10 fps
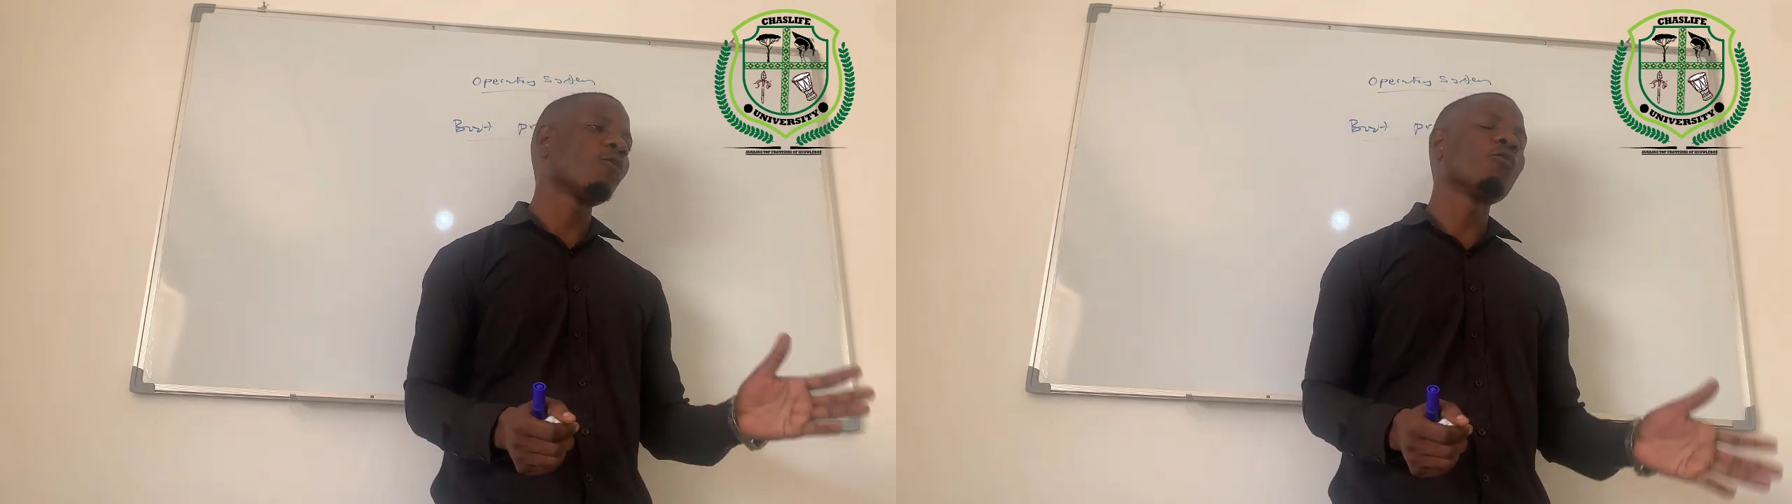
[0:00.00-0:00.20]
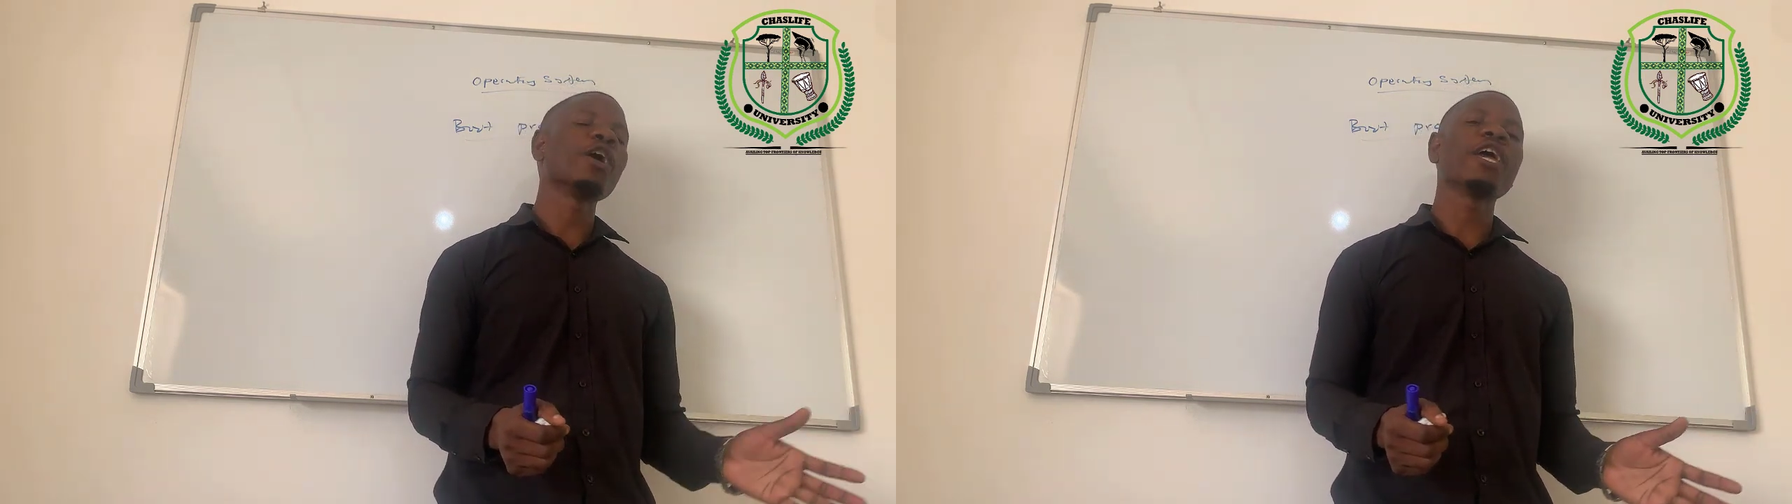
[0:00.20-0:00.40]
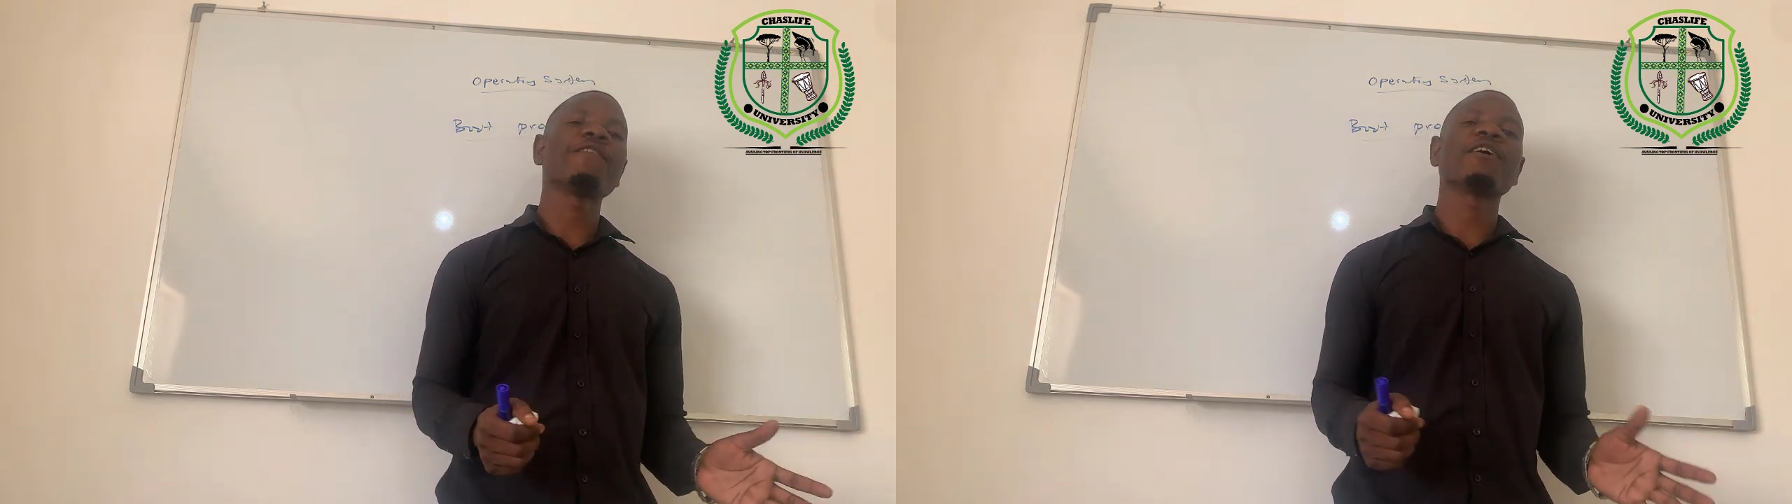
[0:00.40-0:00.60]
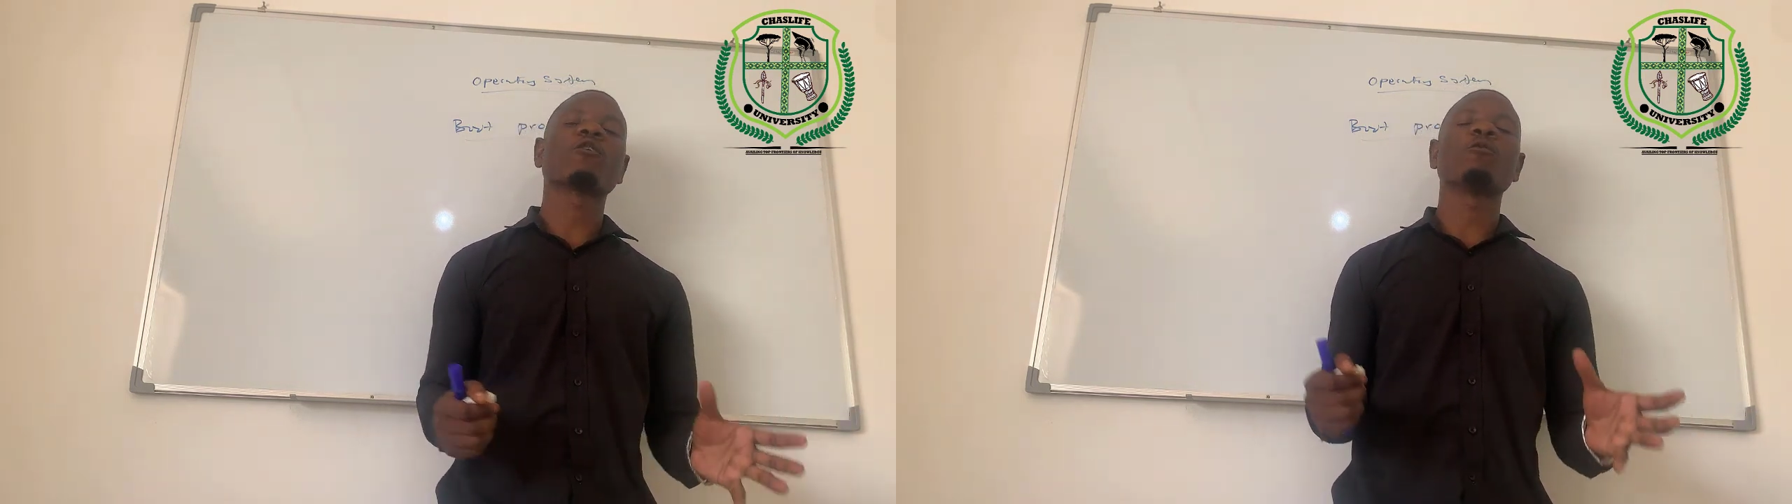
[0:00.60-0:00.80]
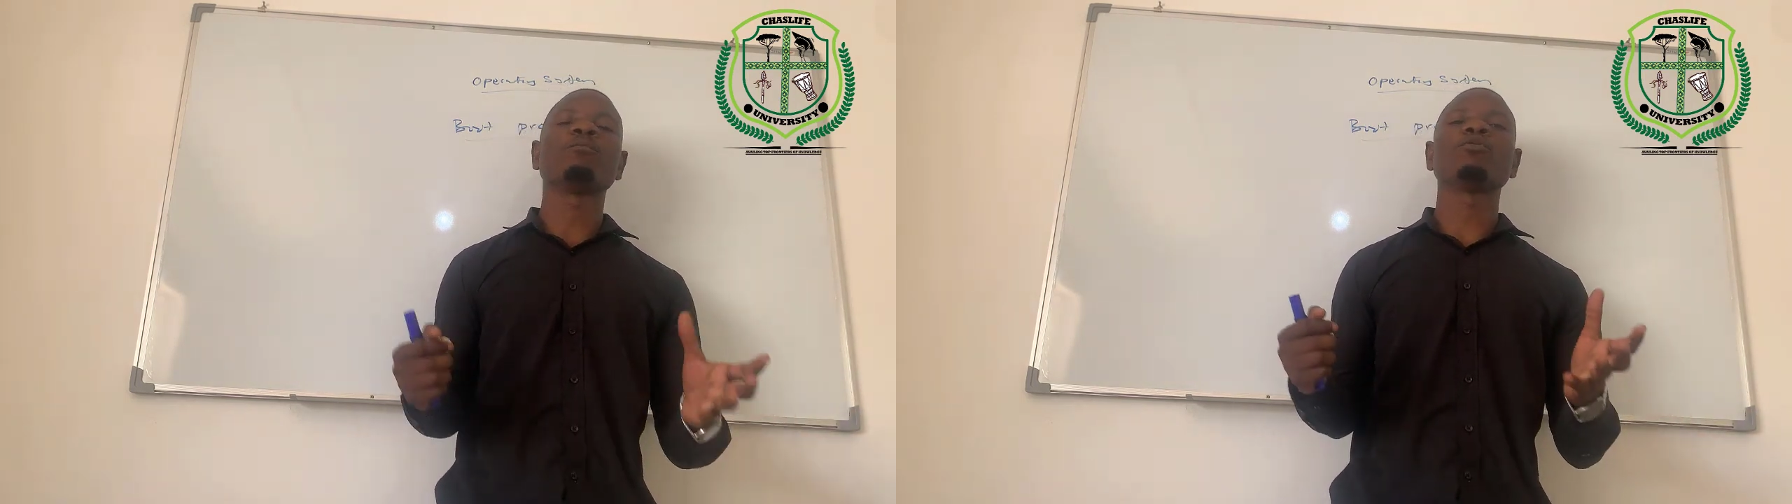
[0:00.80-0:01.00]
where the
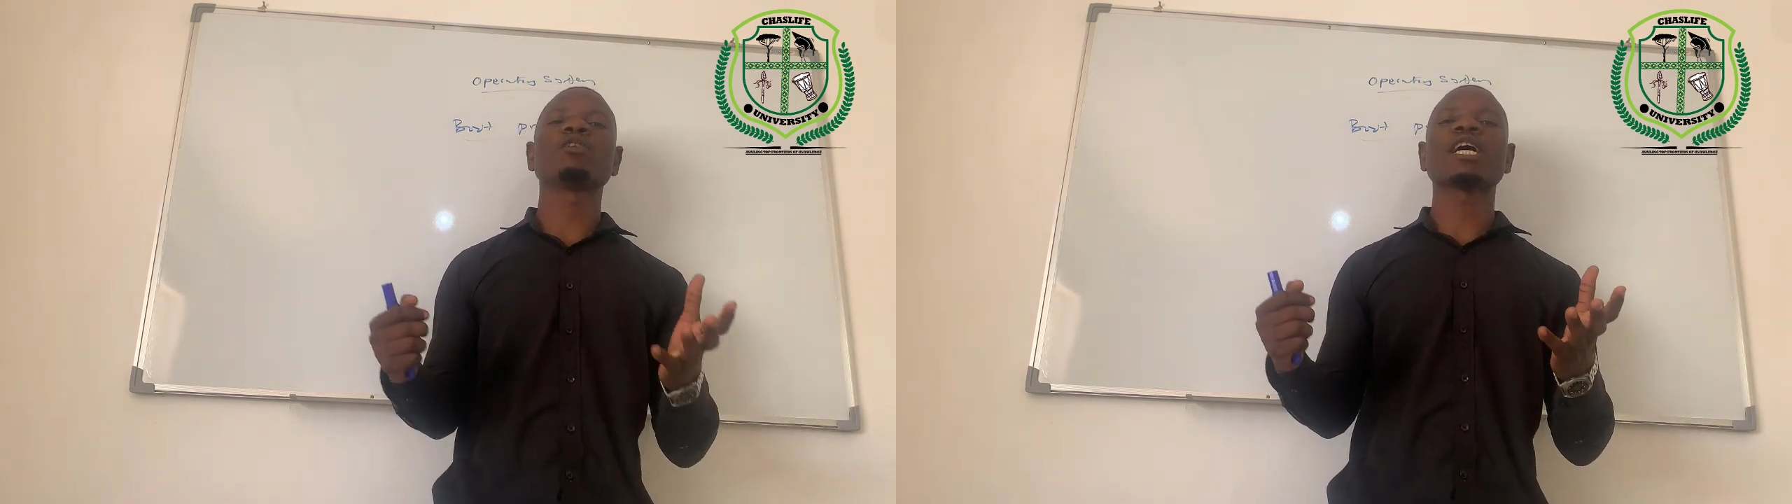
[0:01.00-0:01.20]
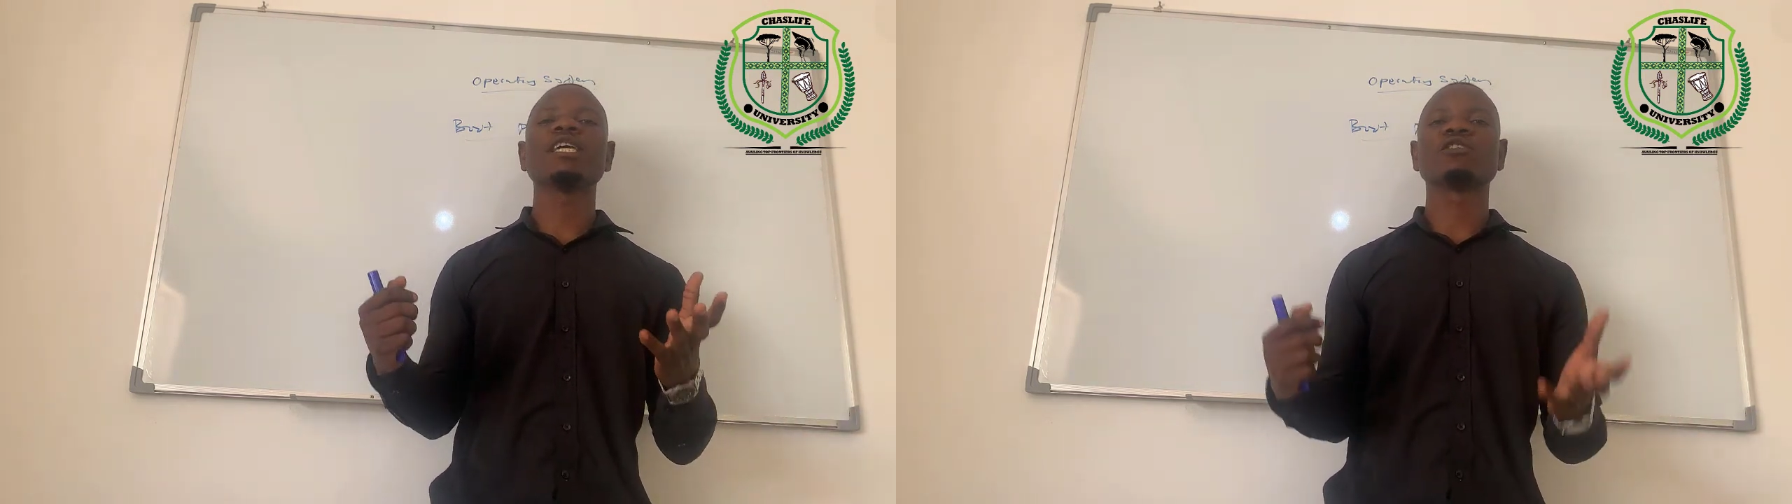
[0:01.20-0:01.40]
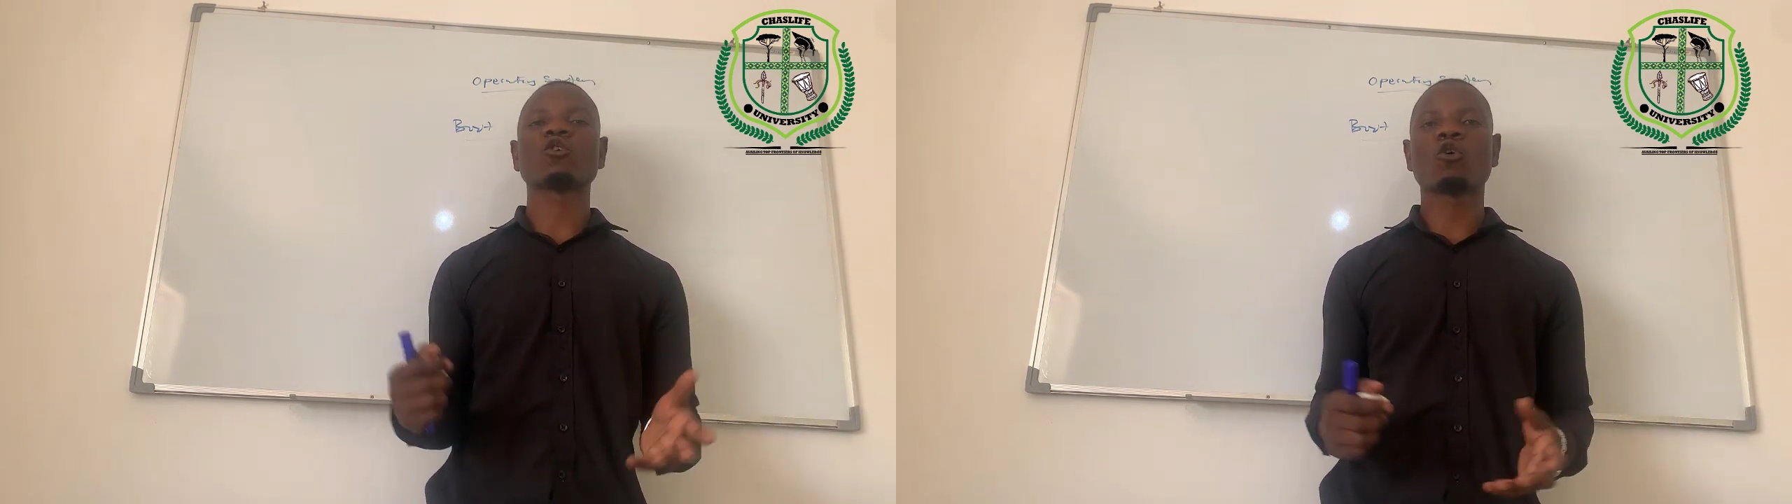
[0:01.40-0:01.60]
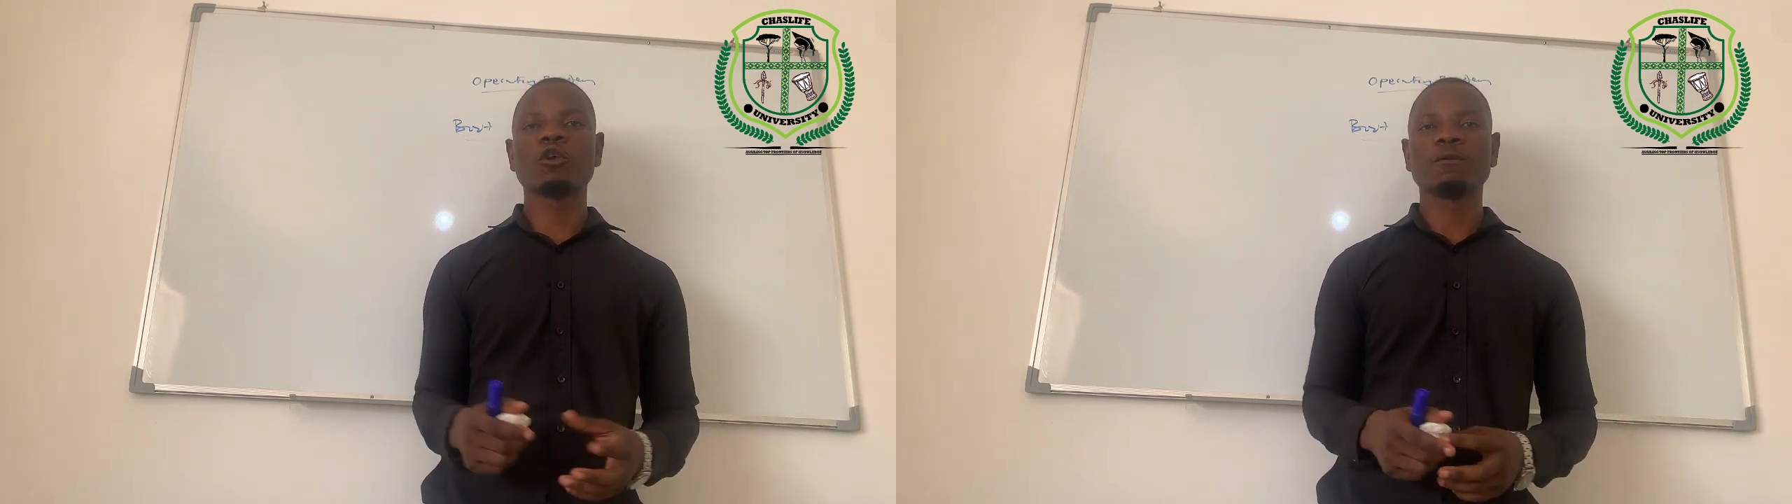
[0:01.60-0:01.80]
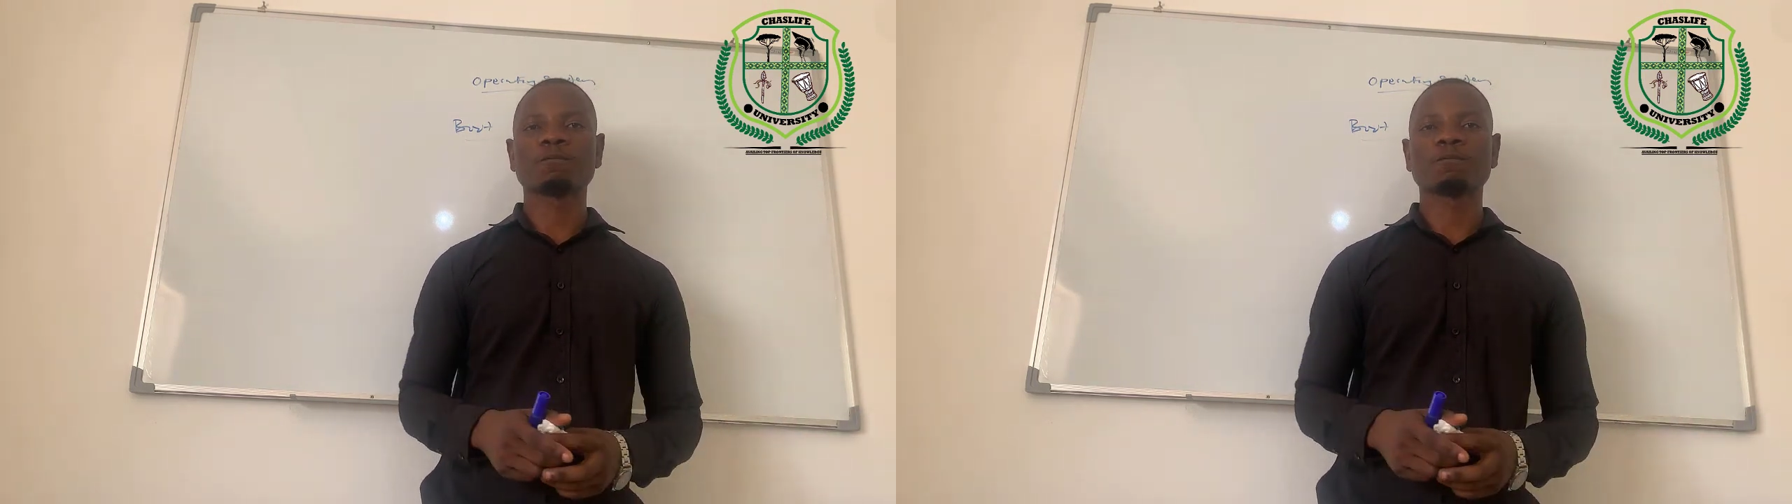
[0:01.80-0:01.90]
computer is on.